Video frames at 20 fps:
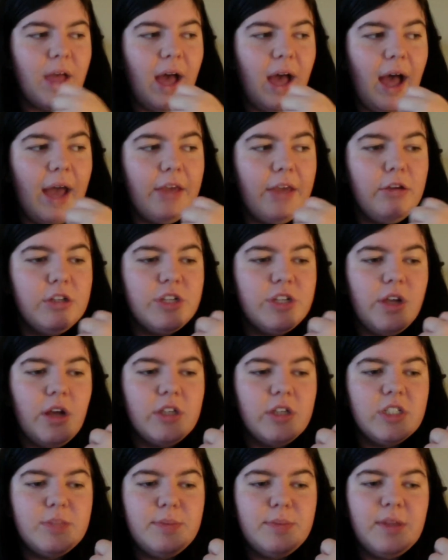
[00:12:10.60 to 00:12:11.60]
Usually
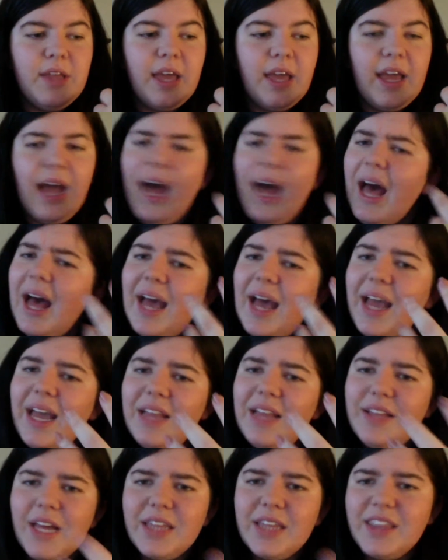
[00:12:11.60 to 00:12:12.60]
I'll just be like,
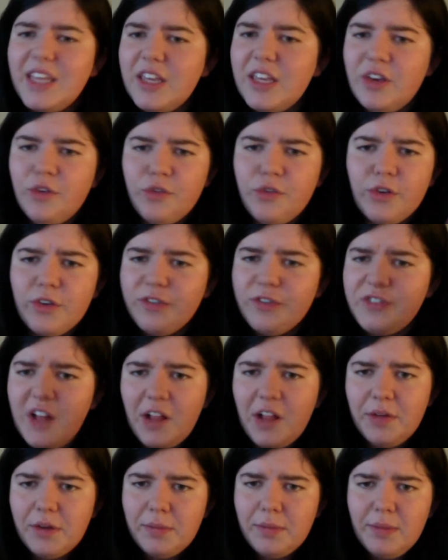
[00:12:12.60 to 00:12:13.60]
hi, like, thank you for
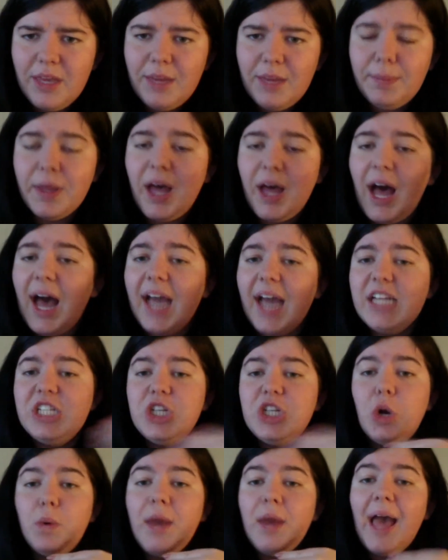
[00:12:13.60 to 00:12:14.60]
following me, but I
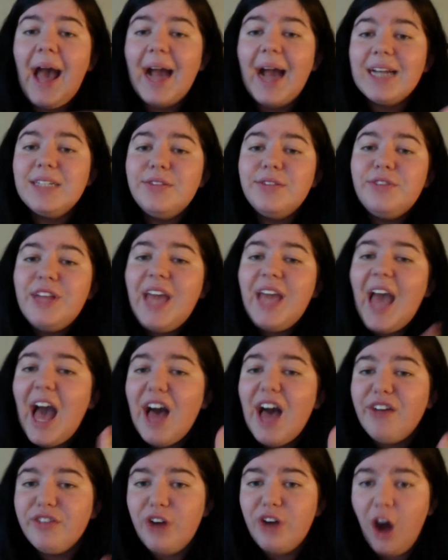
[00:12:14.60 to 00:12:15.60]
don't actively
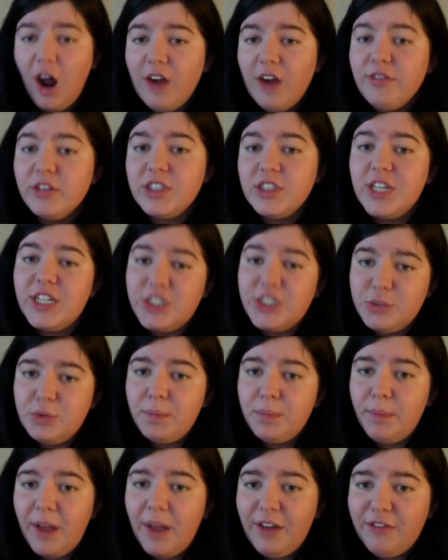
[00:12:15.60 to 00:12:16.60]
have conversations
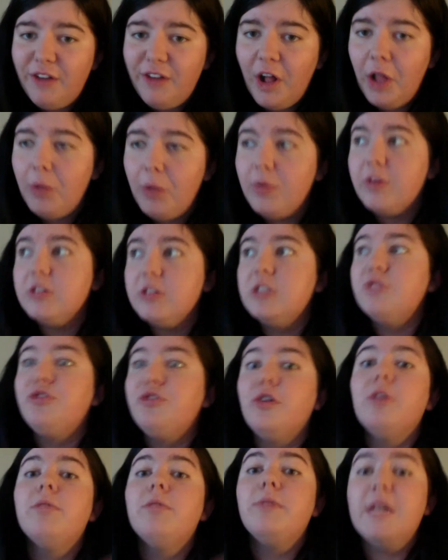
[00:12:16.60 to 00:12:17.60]
with my followers
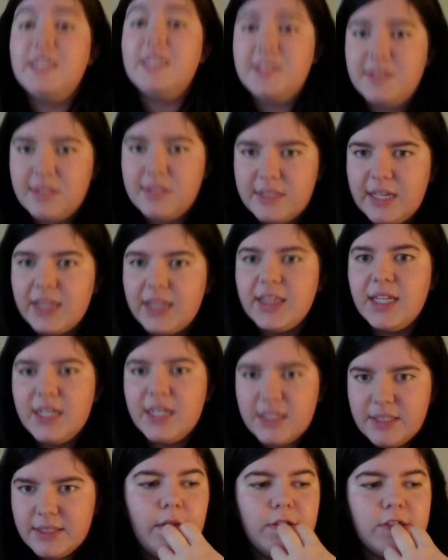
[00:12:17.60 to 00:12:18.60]
for reasons like
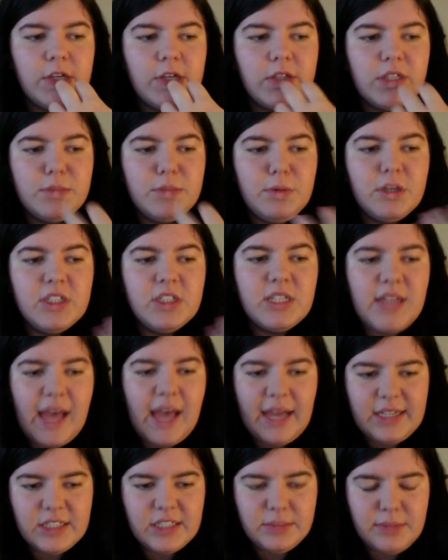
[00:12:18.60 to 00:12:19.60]
this. So this person
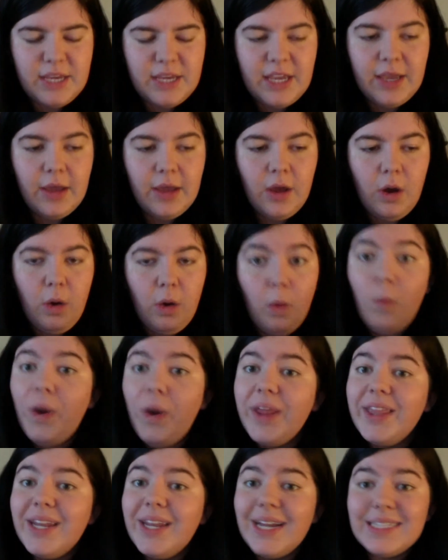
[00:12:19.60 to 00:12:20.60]
asked me
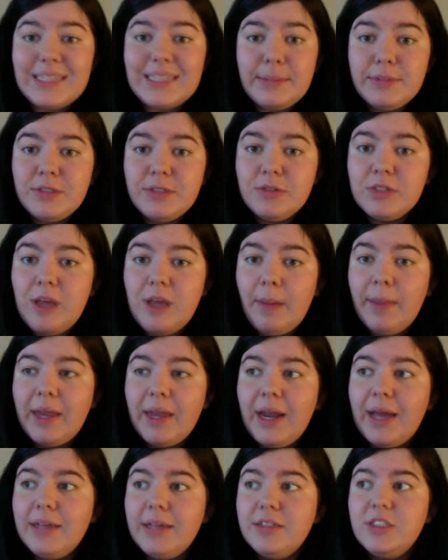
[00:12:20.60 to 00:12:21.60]
when the next episode was coming,
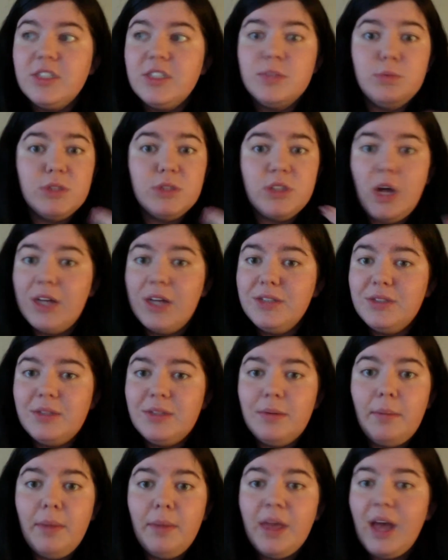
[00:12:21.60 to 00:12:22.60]
and I just was honest with
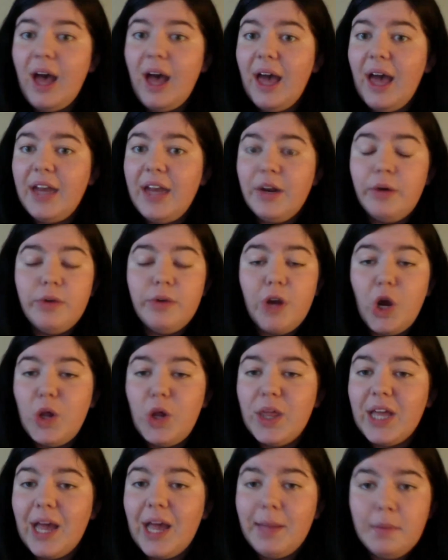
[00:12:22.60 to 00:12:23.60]
them. I'm like, I don't know,
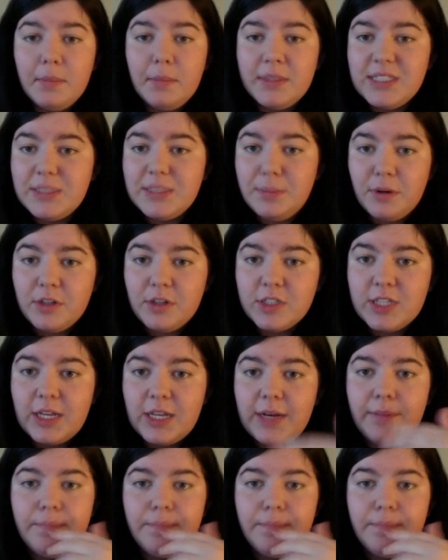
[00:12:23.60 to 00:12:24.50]
like, I'm a busy person.